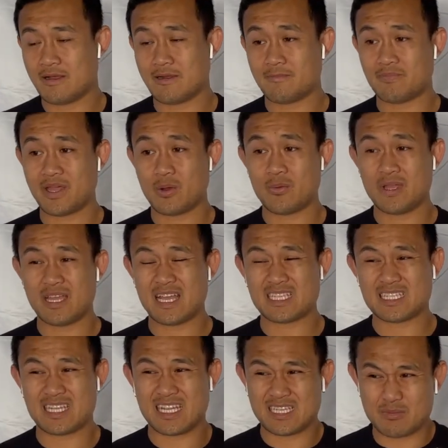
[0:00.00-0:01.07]
That way it has a
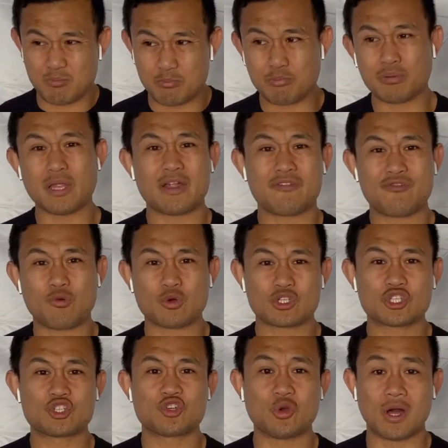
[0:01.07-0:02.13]
nice blunt force
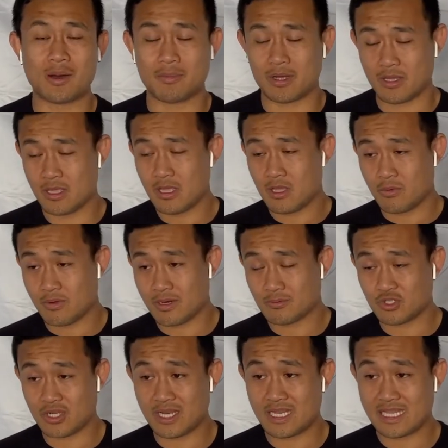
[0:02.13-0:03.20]
trauma when I'm
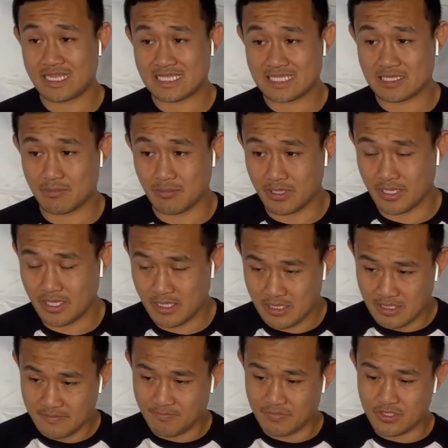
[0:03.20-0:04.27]
trying to hit somebody.
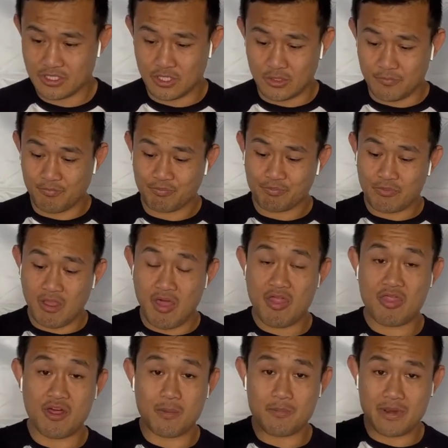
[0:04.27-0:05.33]
And so
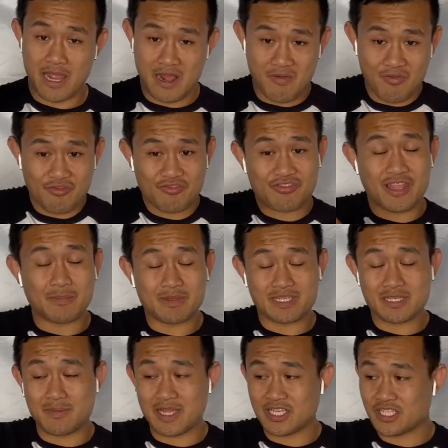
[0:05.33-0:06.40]
thumb down, thumb into
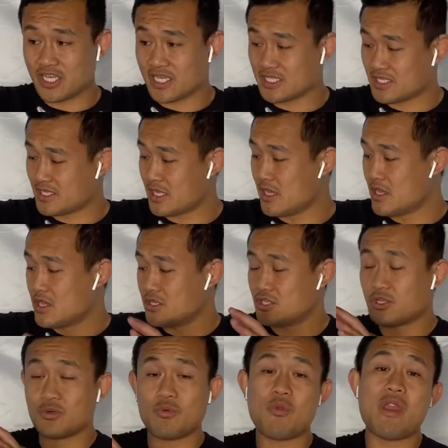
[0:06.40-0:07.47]
my chest
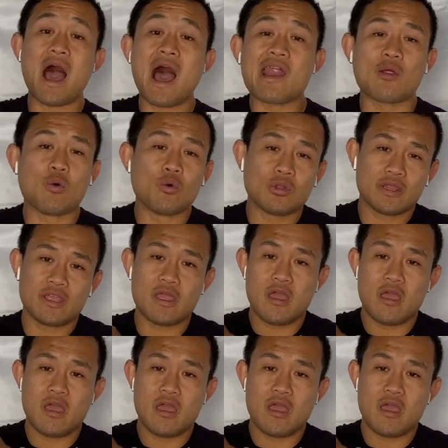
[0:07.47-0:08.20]
to not only